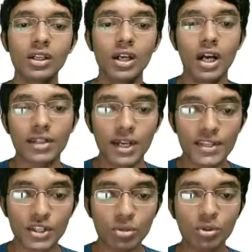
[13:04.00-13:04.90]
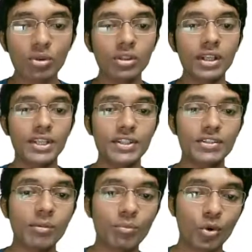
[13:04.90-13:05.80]
The assume role is the
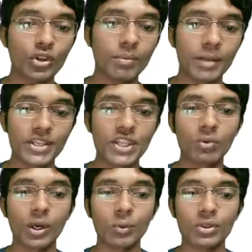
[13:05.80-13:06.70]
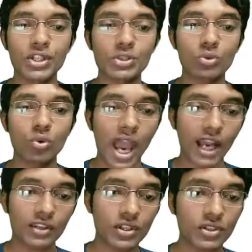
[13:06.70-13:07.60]
most basic one, which is to
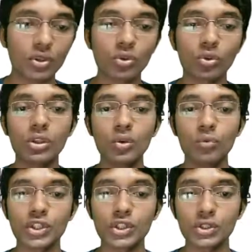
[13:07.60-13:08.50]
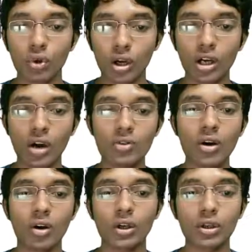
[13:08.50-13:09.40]
access a role within your account or
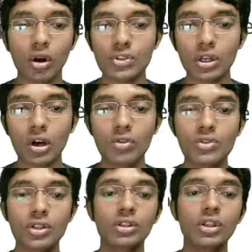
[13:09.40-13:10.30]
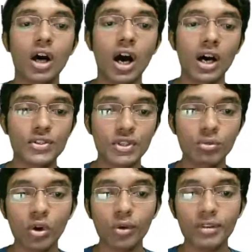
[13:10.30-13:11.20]
across account. Assume role
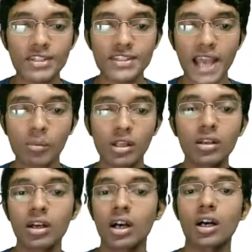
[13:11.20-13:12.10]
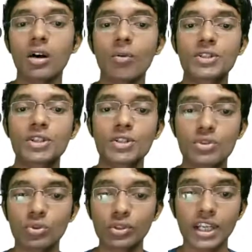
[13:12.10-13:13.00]
with SAML, which is to
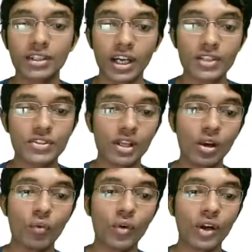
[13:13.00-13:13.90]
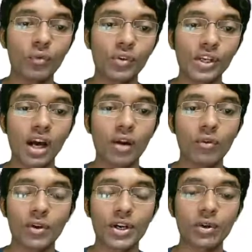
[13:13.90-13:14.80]
get credential when we are
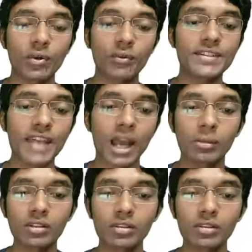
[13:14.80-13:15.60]
federated with SAML.